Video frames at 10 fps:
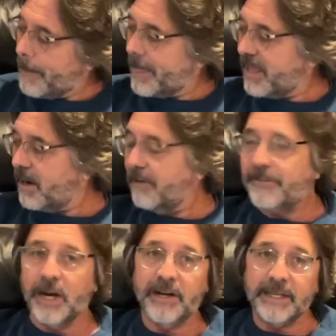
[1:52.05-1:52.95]
In all
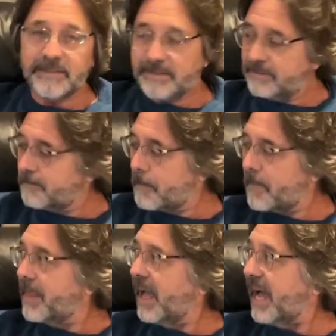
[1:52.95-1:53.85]
fairness,
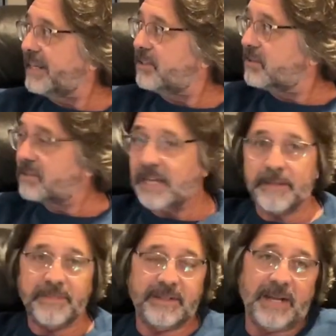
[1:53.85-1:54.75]
I do
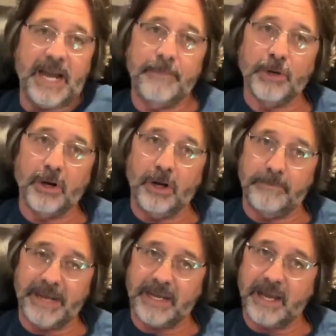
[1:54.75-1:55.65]
set the timer on
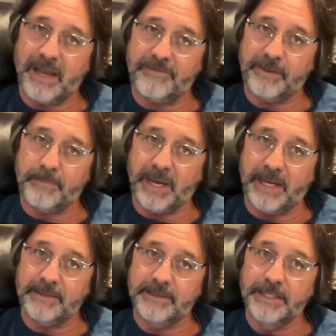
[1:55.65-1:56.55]
my coffee
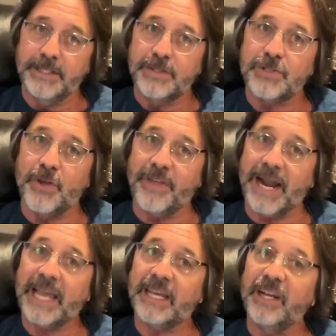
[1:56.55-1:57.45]
pot so that I
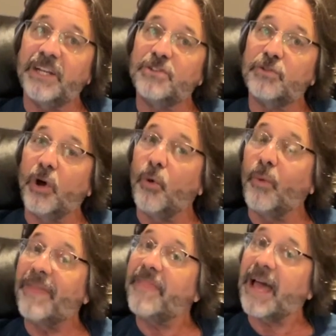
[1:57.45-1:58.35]
can control
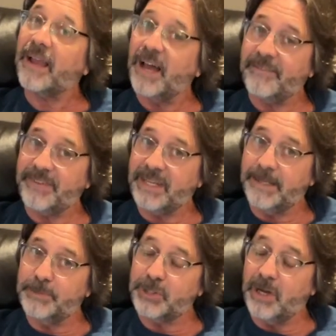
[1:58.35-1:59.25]
when that coffee
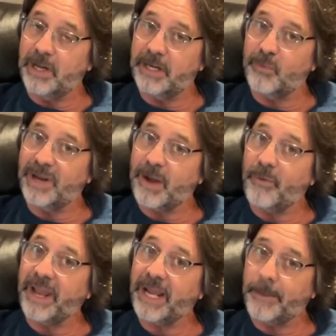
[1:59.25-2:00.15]
comes on, and when I
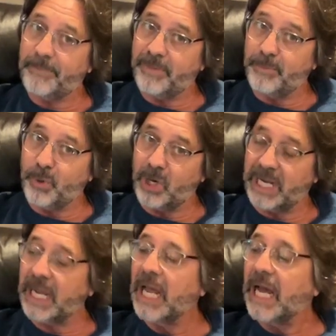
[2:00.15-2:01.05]
wake up in the morning,
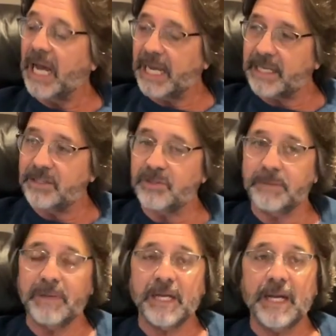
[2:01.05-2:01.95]
I can drink
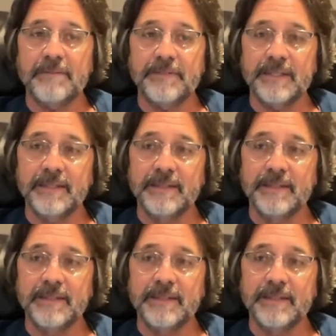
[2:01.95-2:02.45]
my coffee.